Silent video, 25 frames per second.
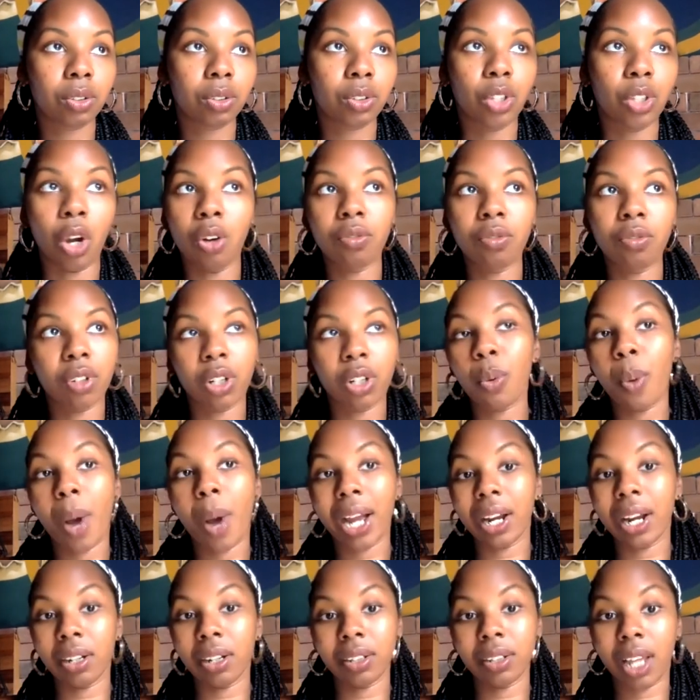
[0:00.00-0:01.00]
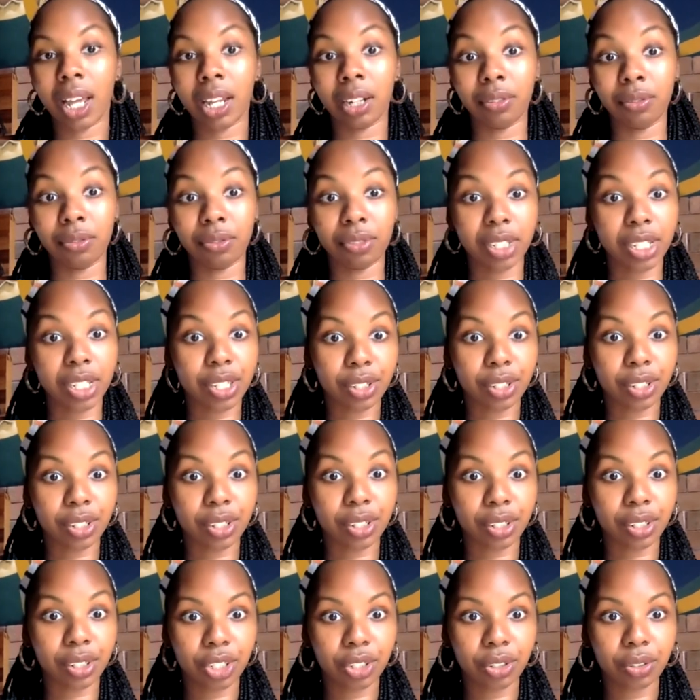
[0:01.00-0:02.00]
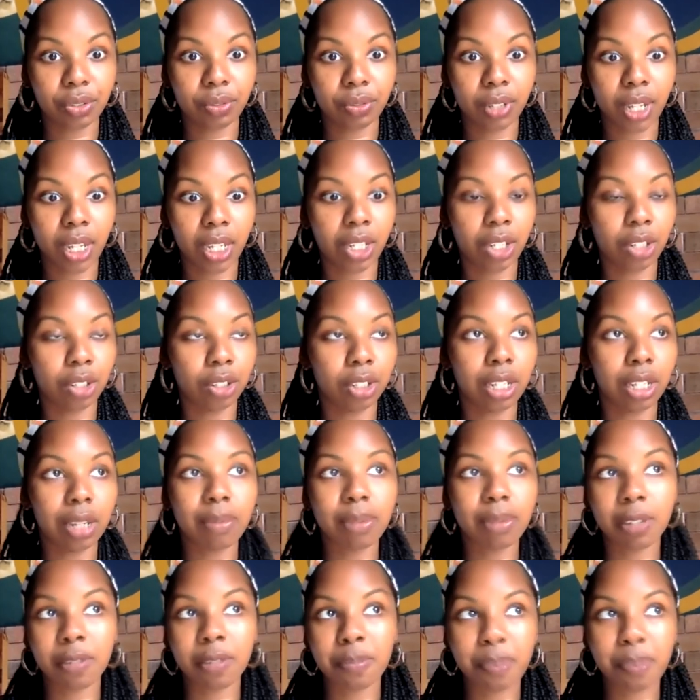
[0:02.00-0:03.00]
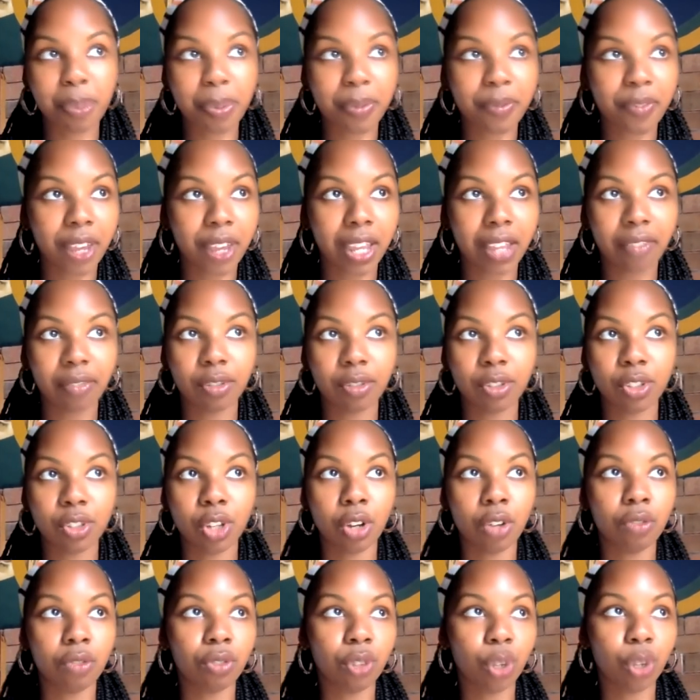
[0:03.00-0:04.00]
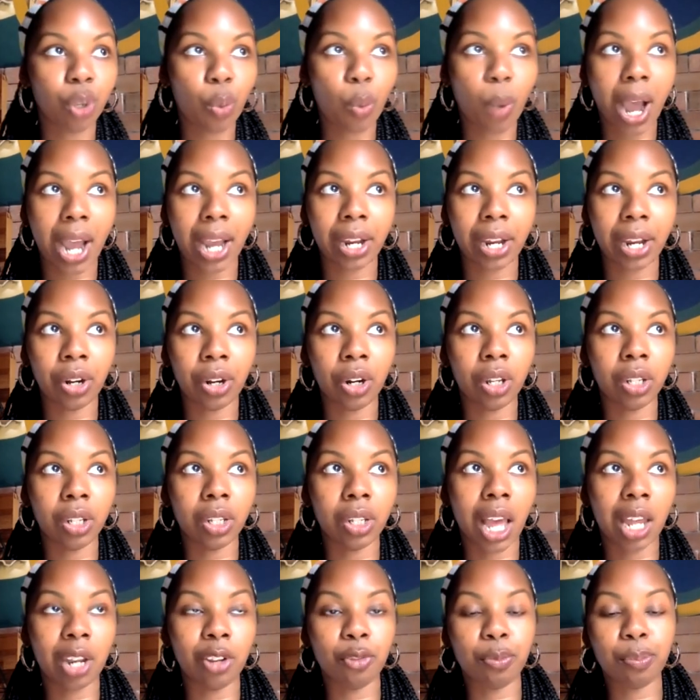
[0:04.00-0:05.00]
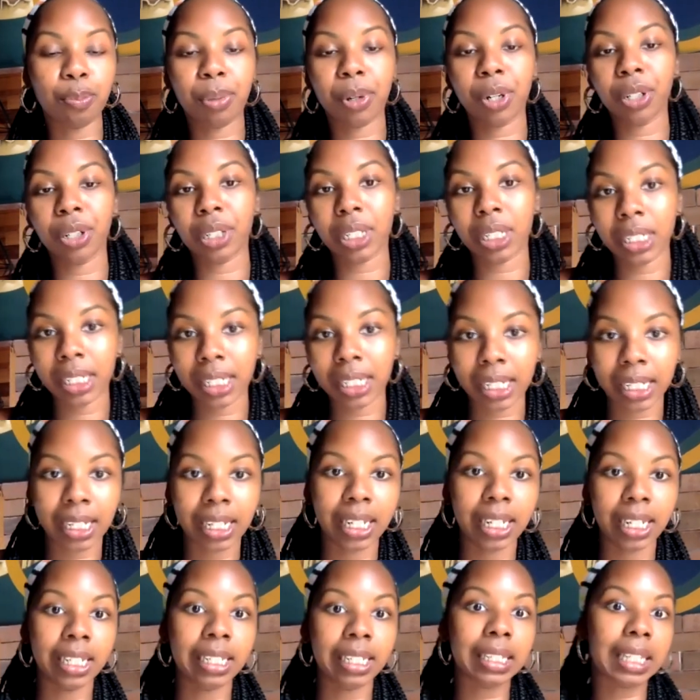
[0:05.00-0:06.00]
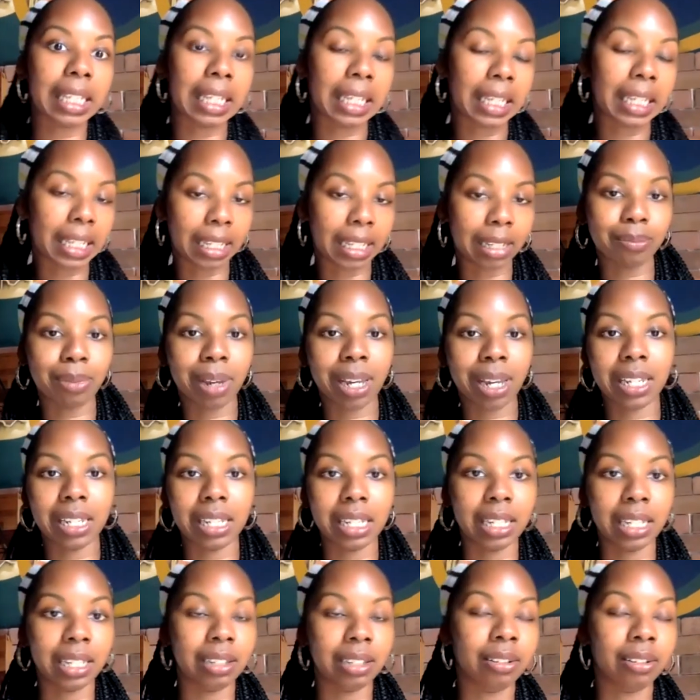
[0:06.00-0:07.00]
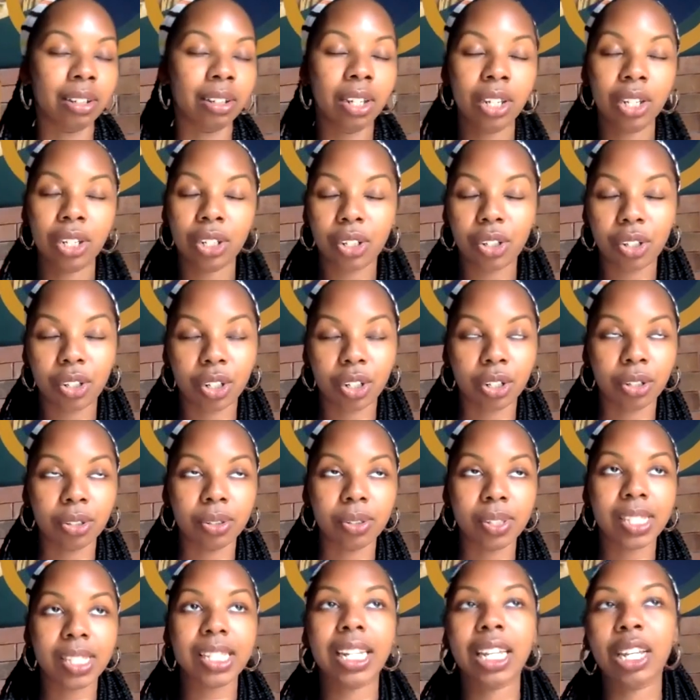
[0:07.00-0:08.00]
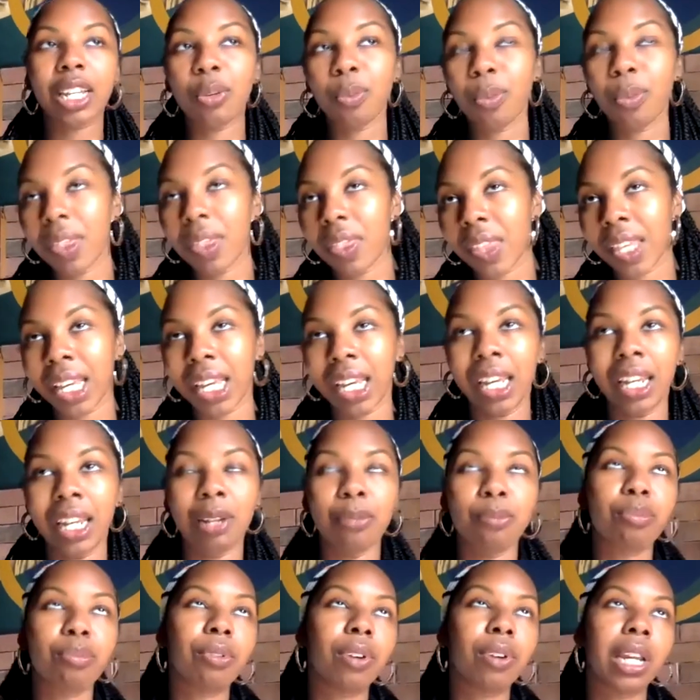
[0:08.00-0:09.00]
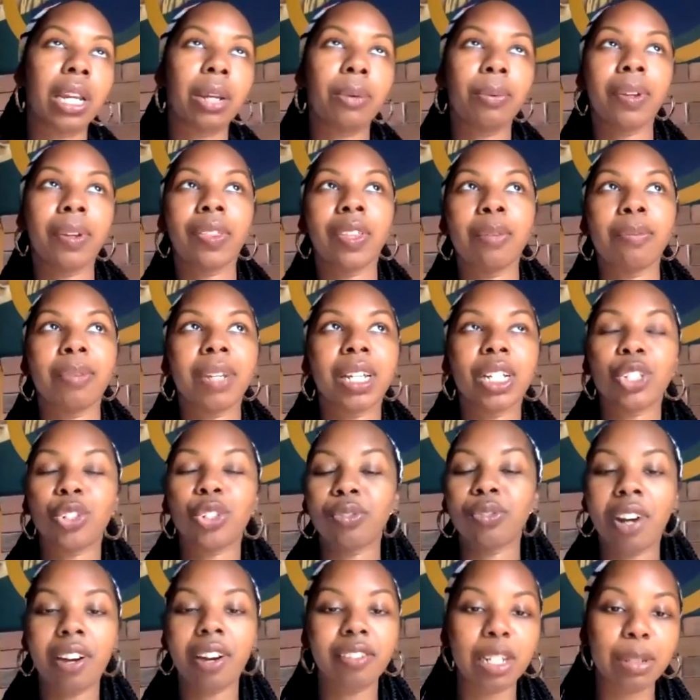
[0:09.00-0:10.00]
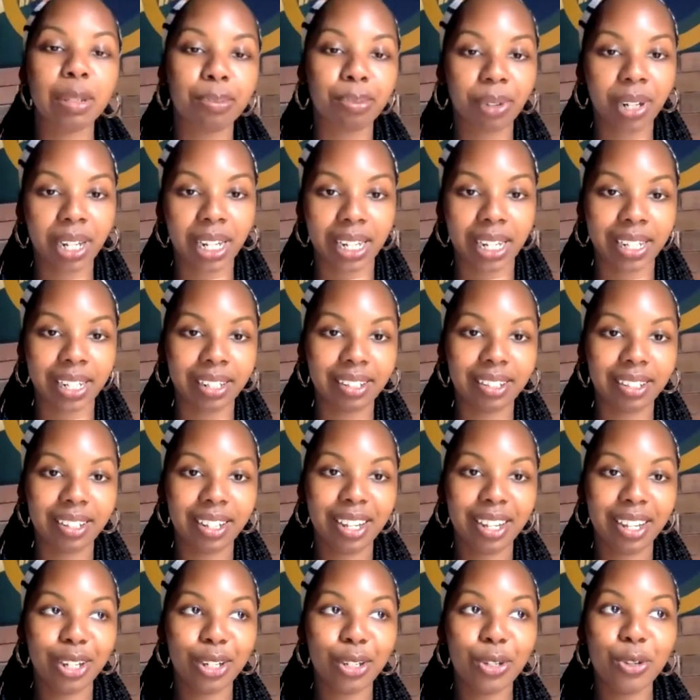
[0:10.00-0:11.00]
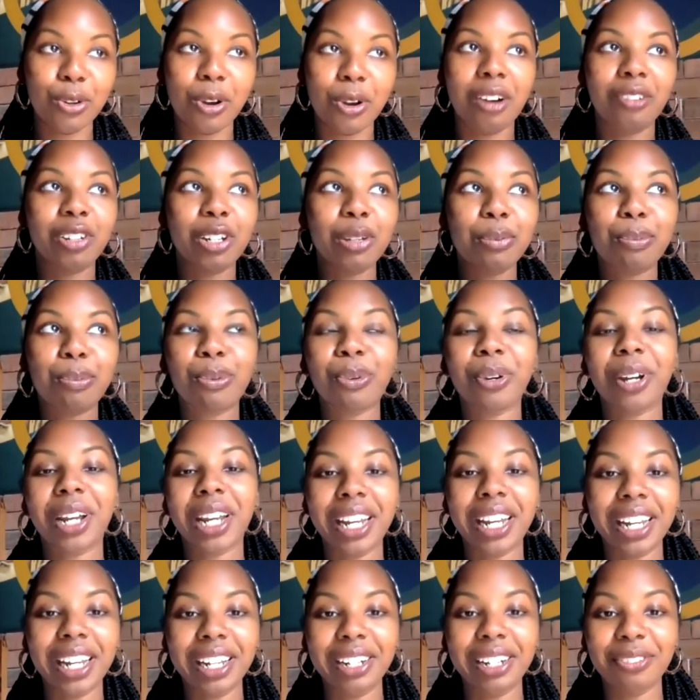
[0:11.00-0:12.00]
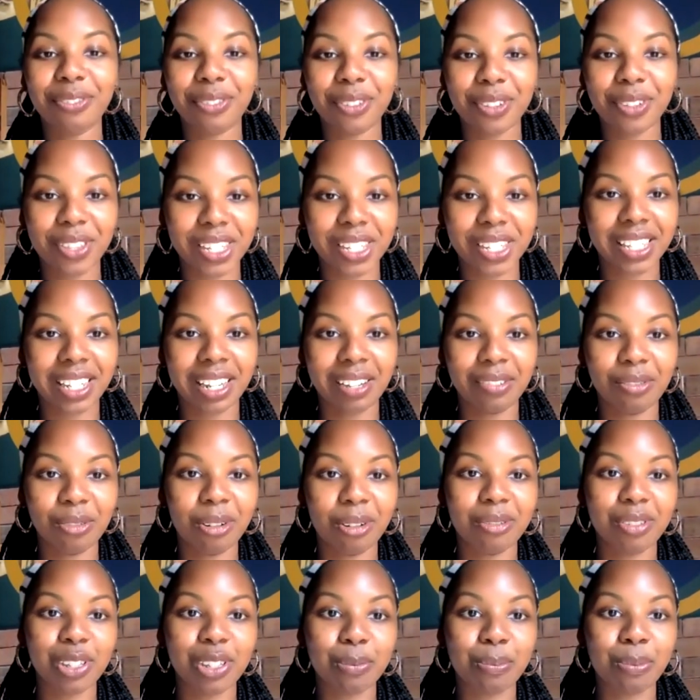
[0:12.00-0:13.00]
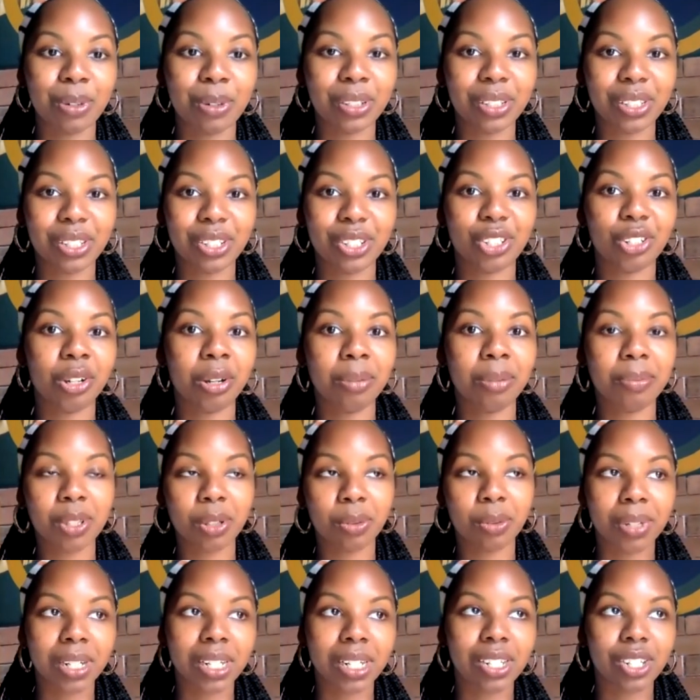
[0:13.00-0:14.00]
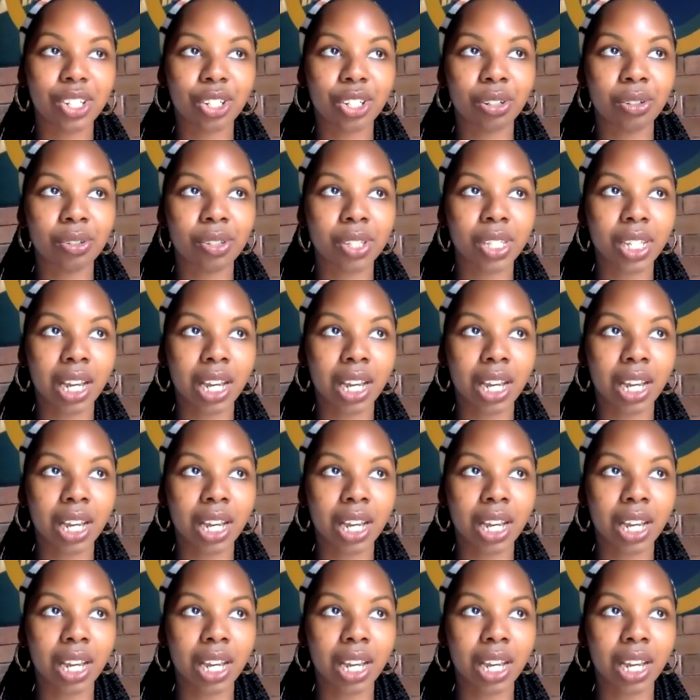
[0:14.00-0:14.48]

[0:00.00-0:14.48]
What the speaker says: don't require a lot of research, and your leaps of faith don't require a lot of percolating and thinking about it and sitting with it and praying with it, because you've already prayed. You already prayed for this level of support to show up. So when it shows